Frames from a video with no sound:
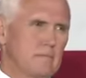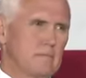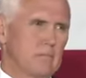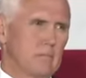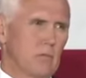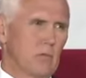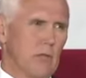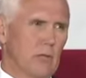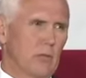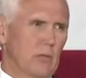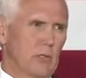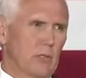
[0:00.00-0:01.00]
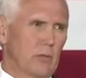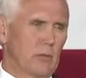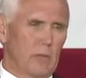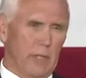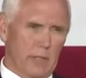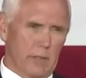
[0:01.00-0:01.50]
who famously
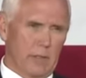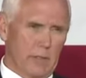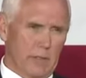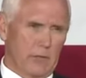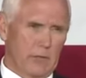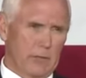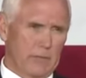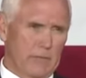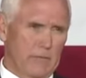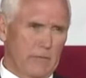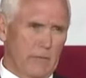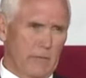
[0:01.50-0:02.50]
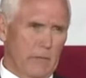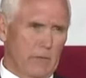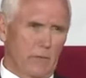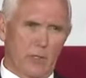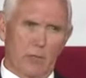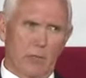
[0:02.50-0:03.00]
reminded us that
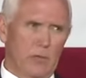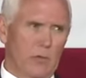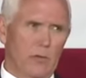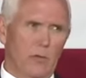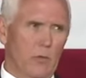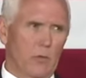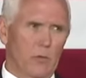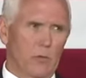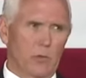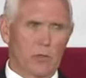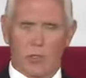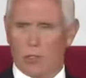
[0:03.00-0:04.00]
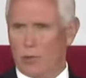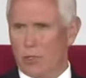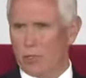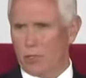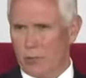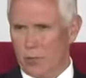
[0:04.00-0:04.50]
freedom is never more than one
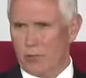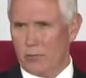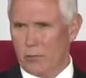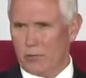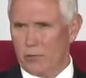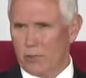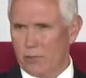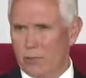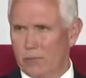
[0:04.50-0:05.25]
generation away from extinction.